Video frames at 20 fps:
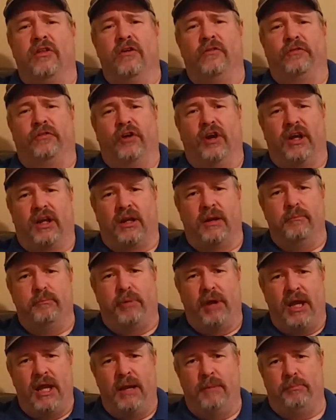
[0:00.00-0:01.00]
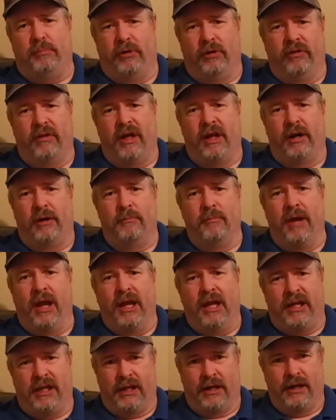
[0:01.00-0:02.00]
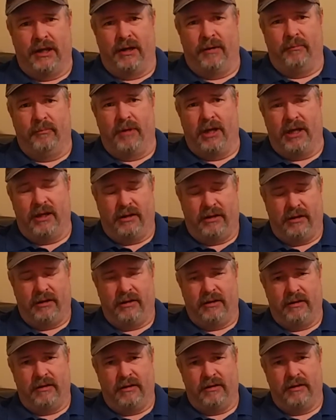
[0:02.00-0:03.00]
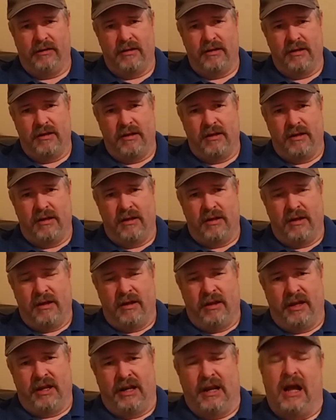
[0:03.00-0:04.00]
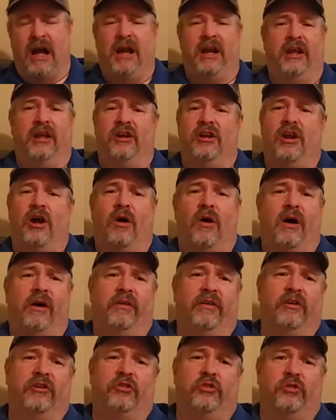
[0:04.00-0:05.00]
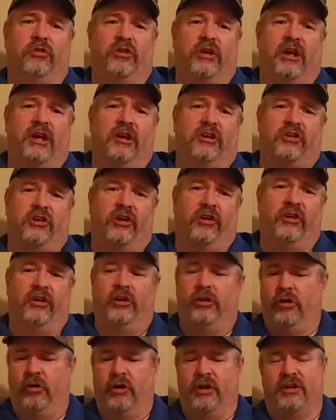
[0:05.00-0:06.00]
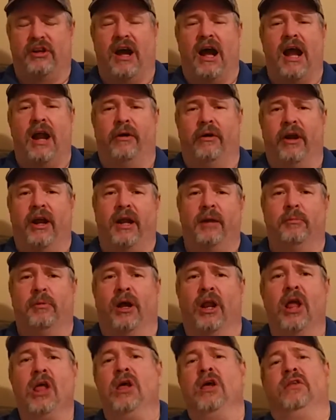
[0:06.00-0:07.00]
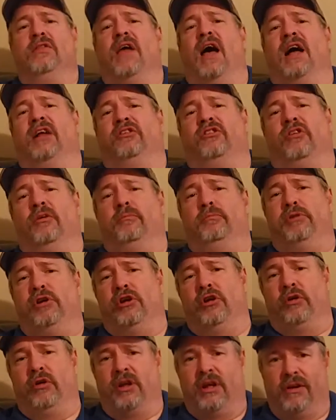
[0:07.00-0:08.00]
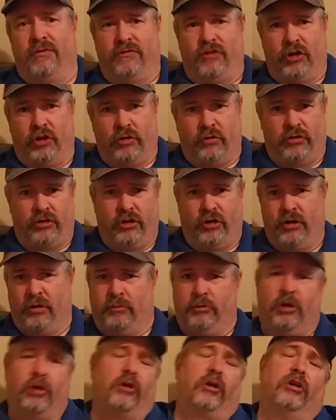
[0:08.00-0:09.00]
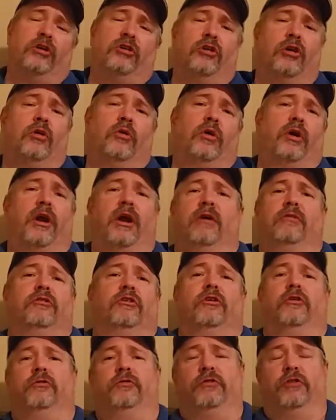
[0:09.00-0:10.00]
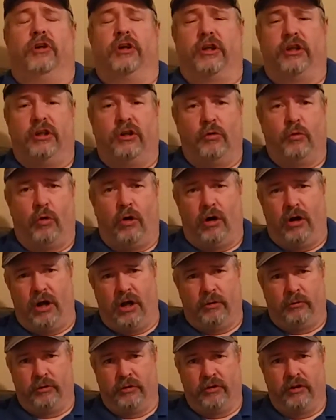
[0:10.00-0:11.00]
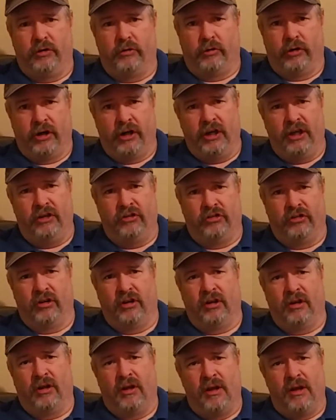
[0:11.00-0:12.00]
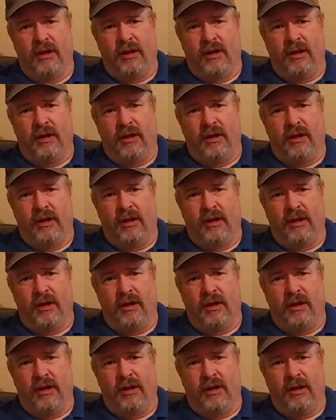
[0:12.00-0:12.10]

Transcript: the freaking people that are making them. And I didn't know how this was going to turn into a tirade, but that's the beauty of YouTube. You can do whatever the frick you want within reason.